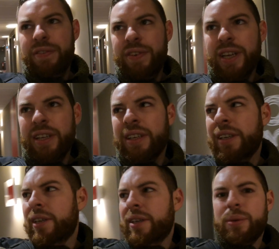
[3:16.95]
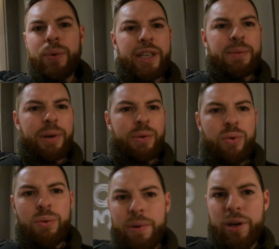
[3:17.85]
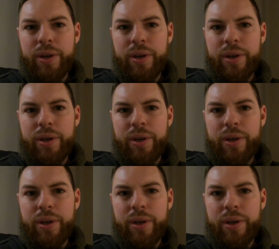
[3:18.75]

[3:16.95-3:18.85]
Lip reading: I think. Where's my room?